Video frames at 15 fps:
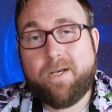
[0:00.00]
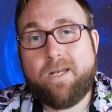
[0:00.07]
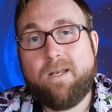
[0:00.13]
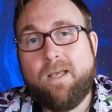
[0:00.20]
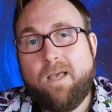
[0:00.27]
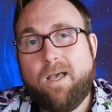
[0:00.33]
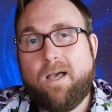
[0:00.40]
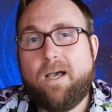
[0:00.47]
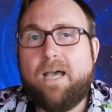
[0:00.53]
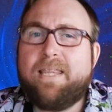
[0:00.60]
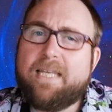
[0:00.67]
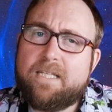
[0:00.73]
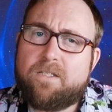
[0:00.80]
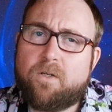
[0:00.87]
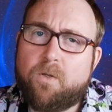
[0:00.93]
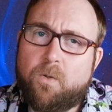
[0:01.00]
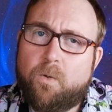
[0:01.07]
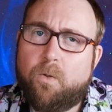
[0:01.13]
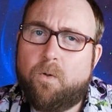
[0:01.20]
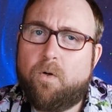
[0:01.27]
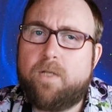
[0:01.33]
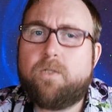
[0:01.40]
But I think it's a
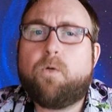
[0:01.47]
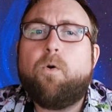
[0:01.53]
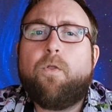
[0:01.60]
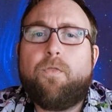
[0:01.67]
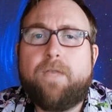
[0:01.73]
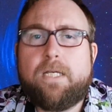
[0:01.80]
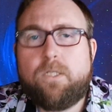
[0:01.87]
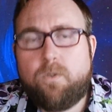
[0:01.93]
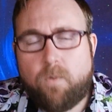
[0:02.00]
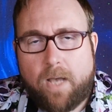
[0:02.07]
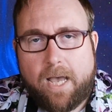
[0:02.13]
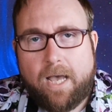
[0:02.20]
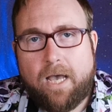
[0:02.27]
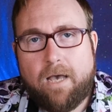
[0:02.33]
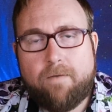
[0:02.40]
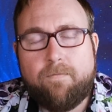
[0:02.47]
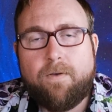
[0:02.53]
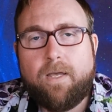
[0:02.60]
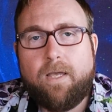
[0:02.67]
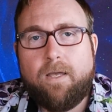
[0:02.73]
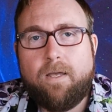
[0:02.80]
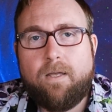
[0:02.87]
cool thing to have,
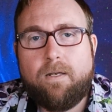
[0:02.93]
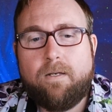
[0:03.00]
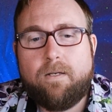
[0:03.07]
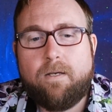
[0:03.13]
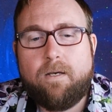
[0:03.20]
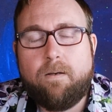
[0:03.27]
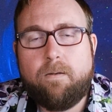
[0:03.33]
and